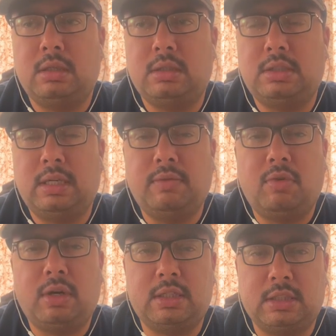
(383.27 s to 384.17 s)
sitting
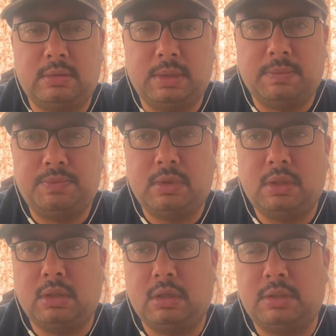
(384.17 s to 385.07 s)
for SSB,
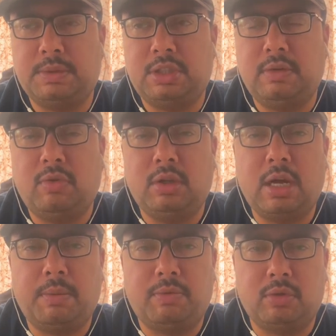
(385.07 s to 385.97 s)
especially for the
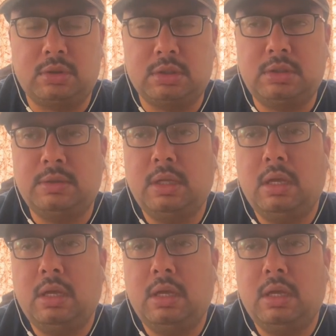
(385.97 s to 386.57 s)
armed forces.